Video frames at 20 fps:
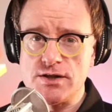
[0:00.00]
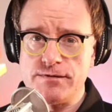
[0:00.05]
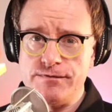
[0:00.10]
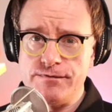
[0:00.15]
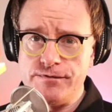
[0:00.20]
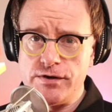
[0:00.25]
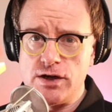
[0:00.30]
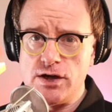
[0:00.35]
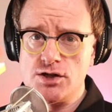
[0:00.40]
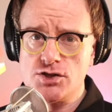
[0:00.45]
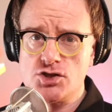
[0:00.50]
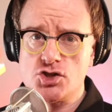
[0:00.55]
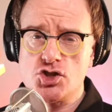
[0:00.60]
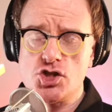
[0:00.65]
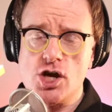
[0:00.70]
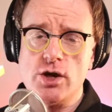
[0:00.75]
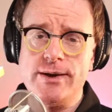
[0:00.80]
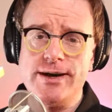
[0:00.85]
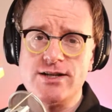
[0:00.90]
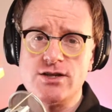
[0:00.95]
The first
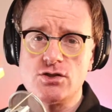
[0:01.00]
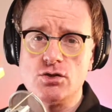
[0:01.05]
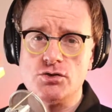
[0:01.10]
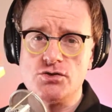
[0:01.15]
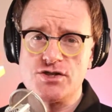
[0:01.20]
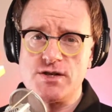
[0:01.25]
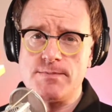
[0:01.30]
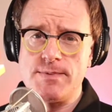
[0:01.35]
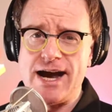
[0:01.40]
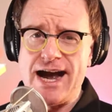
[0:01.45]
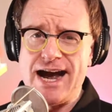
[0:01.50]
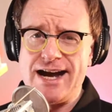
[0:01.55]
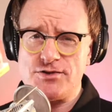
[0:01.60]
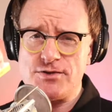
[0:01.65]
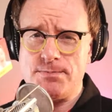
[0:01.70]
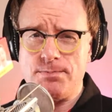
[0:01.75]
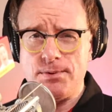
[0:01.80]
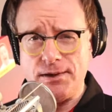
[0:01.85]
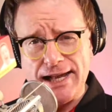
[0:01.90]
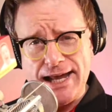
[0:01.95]
show I talked about how
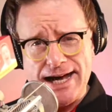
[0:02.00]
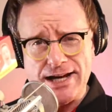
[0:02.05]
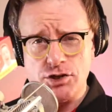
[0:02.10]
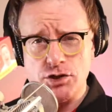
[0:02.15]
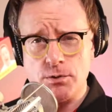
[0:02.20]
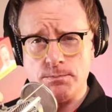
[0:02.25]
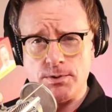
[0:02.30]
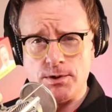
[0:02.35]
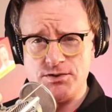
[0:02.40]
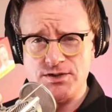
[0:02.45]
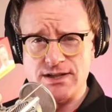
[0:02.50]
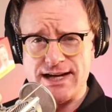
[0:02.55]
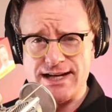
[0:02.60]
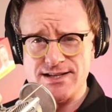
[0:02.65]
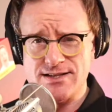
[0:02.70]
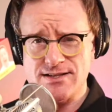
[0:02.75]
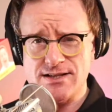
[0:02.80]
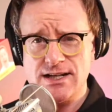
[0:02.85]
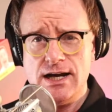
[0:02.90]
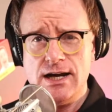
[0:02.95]
to plan your
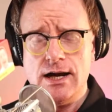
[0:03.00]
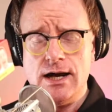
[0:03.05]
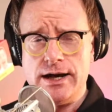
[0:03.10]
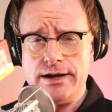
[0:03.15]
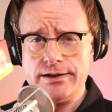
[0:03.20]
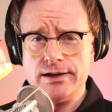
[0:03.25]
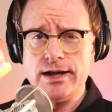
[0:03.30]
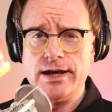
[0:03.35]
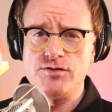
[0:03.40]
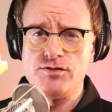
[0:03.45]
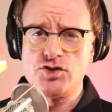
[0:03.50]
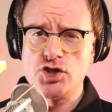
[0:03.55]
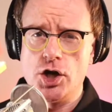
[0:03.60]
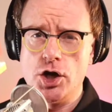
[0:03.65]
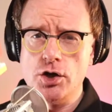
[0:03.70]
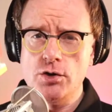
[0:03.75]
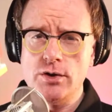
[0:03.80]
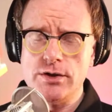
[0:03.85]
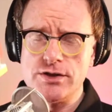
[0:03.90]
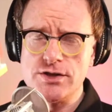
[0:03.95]
podcast and live
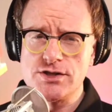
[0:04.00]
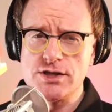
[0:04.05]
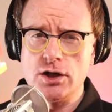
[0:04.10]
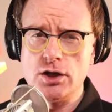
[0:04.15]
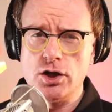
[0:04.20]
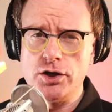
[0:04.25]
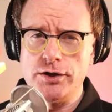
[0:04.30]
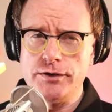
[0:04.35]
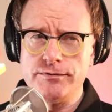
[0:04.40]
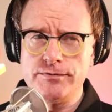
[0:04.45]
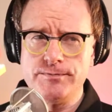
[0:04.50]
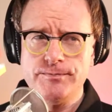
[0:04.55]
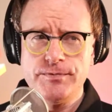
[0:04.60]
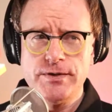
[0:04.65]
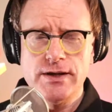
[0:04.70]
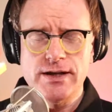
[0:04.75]
show, and there's a lot of